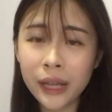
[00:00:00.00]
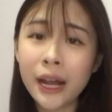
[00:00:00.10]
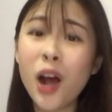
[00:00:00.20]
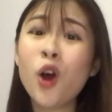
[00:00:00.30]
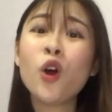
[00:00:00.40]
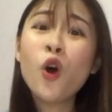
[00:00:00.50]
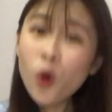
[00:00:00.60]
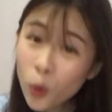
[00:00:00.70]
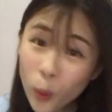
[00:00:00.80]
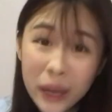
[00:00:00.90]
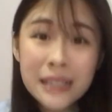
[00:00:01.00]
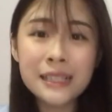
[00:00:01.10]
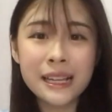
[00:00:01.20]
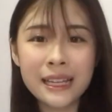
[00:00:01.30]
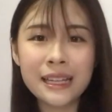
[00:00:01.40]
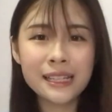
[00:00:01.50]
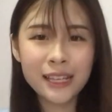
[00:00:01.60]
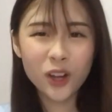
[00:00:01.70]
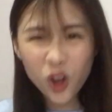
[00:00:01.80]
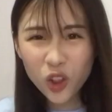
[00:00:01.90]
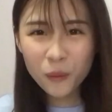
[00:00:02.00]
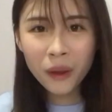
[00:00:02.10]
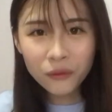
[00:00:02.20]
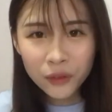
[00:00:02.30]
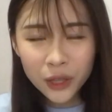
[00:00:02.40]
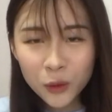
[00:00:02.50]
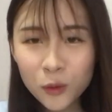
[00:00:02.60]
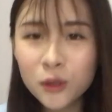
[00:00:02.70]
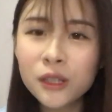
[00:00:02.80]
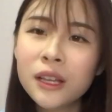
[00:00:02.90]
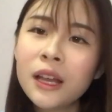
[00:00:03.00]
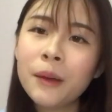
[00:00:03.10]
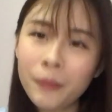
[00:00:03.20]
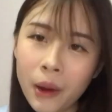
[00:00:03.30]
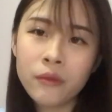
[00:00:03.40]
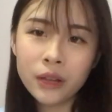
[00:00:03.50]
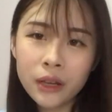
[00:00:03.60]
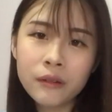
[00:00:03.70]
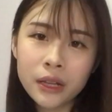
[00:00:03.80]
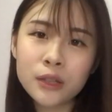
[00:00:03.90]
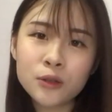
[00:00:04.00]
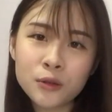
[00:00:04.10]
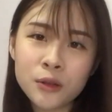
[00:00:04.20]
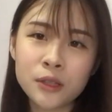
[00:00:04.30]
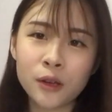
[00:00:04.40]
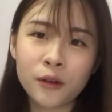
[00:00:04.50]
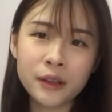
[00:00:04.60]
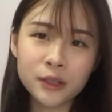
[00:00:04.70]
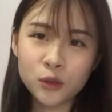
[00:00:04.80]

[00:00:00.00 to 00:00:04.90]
and I always say this in all of my videos, but I'm really, really, truly sorry.